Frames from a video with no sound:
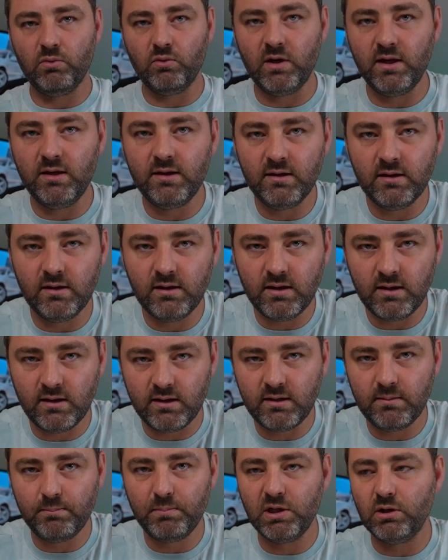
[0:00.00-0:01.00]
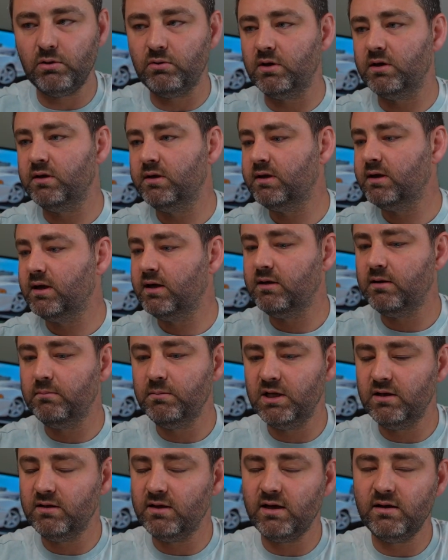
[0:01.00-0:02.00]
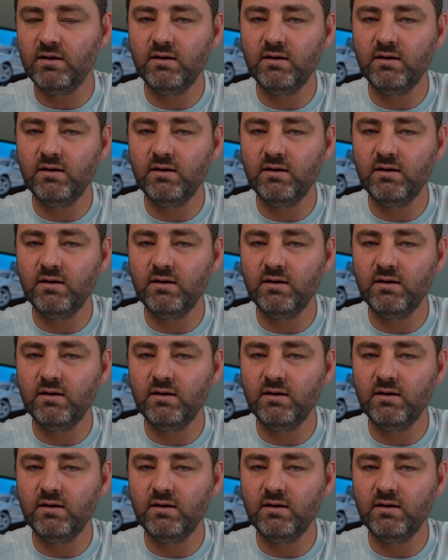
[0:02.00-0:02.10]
racing experience. And I mean,